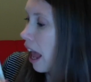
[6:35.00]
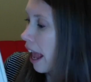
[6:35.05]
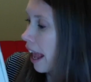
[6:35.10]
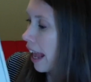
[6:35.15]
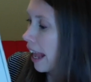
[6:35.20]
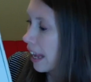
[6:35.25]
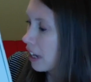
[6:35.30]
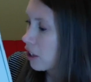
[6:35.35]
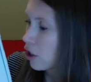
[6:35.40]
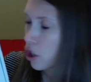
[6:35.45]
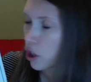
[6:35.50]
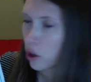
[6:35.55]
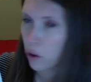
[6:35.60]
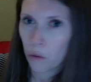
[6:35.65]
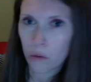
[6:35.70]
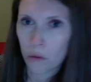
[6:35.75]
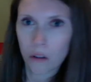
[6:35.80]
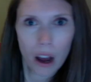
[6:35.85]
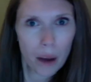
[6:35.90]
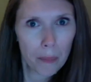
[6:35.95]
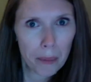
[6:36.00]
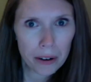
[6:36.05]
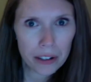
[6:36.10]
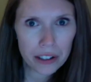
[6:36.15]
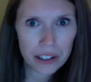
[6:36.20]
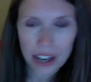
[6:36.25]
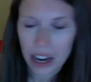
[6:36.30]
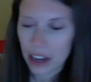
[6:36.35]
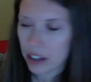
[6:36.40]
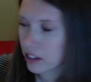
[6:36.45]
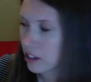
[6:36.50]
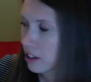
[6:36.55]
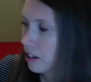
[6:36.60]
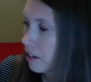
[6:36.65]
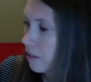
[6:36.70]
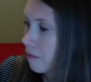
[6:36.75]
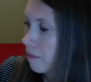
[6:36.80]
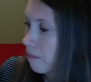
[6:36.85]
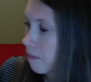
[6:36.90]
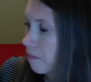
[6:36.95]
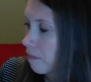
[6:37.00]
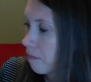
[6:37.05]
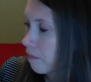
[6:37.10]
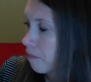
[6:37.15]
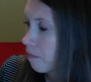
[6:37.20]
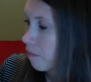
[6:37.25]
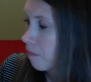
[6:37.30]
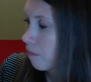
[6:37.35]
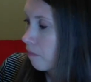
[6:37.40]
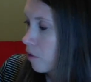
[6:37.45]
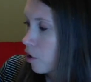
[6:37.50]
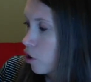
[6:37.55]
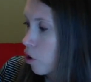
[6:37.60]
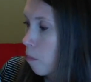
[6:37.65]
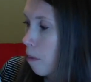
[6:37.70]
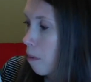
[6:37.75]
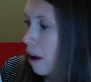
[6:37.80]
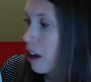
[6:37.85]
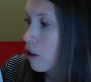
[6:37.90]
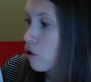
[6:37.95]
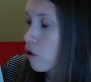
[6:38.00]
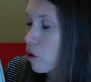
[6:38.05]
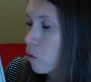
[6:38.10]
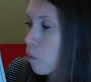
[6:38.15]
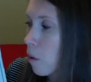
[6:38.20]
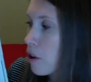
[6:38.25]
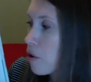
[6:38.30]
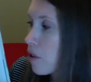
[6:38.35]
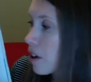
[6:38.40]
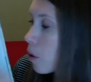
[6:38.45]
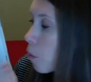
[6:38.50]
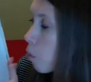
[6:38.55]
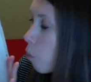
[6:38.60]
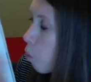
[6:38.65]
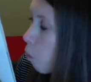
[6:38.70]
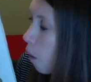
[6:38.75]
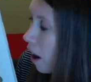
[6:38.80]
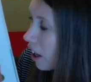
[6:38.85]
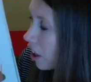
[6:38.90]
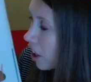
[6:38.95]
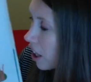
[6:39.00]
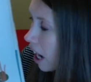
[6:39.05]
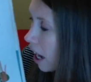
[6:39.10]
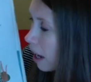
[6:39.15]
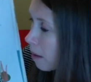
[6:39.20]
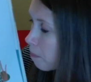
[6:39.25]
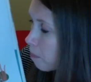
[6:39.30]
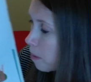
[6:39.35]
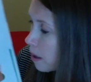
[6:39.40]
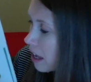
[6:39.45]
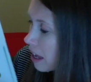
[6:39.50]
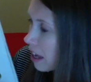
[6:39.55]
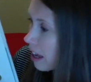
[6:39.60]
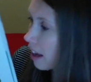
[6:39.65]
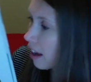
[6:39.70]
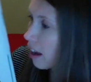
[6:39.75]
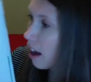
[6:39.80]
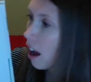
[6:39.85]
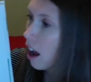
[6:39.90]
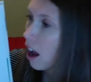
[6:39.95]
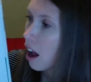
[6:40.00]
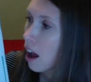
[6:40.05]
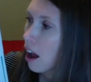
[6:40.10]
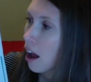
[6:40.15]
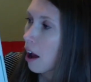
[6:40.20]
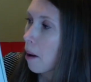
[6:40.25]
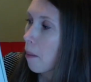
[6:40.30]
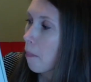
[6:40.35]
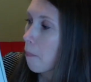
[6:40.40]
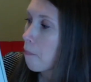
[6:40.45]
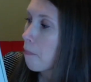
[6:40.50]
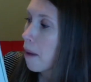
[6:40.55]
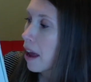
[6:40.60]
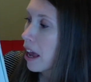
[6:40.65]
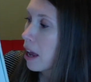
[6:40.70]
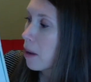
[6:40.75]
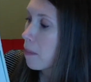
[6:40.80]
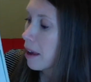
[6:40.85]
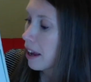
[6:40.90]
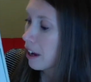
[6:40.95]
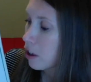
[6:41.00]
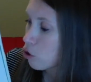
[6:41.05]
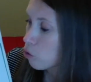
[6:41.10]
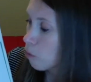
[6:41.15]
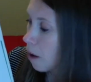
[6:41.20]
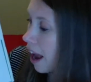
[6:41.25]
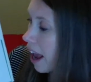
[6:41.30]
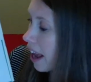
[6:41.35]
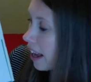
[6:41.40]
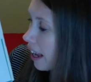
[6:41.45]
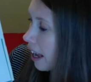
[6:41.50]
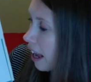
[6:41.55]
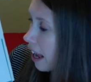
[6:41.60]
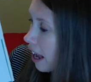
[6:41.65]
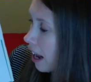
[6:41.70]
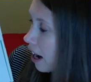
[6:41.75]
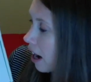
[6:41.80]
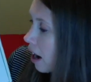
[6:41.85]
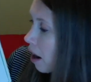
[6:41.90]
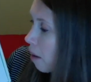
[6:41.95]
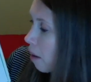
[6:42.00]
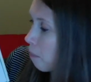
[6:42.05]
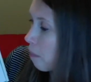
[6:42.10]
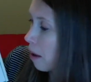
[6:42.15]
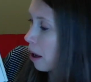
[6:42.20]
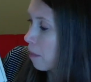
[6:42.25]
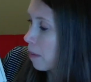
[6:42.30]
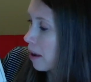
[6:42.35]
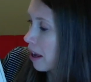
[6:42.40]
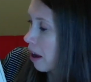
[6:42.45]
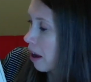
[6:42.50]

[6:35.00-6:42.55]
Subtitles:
into a bird's nest. So Petra's wondering, what could I be? Maybe a dragon, maybe